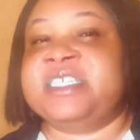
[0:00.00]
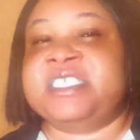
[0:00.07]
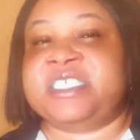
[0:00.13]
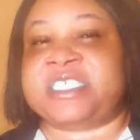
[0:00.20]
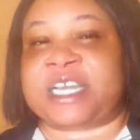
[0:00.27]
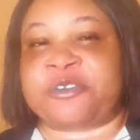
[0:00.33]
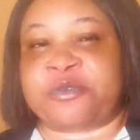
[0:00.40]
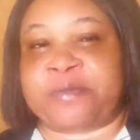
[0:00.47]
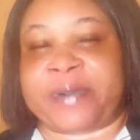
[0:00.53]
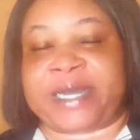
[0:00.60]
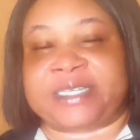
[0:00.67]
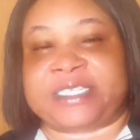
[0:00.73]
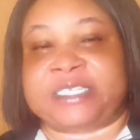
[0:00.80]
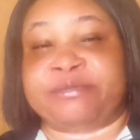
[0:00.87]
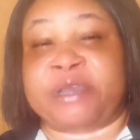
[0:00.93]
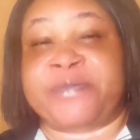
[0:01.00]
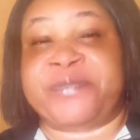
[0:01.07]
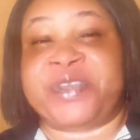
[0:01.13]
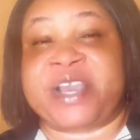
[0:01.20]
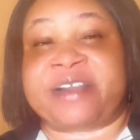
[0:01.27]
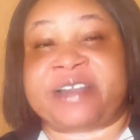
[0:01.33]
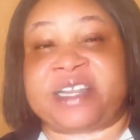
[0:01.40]
Shadow banned. It may
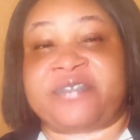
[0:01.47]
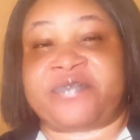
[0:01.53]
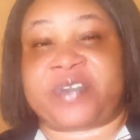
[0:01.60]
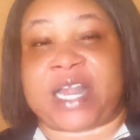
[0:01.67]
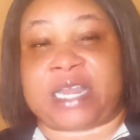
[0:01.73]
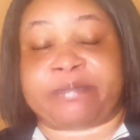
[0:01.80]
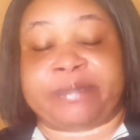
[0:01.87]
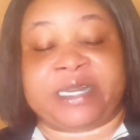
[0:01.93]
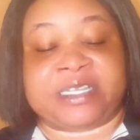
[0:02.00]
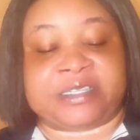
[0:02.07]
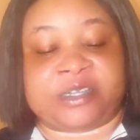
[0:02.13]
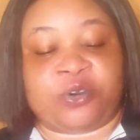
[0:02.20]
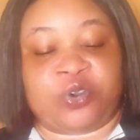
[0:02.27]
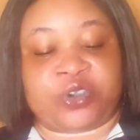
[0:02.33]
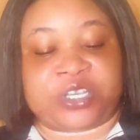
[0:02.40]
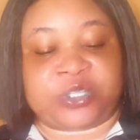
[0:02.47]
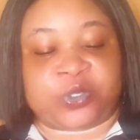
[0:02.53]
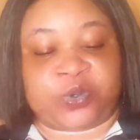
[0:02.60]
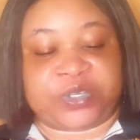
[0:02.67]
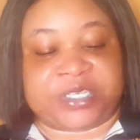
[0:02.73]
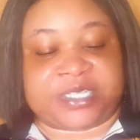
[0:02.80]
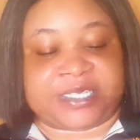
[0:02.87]
be a red flag. Please look
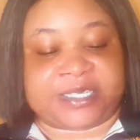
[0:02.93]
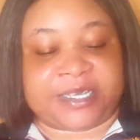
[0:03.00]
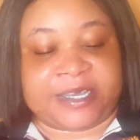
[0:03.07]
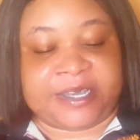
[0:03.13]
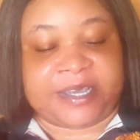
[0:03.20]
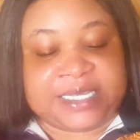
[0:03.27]
into it.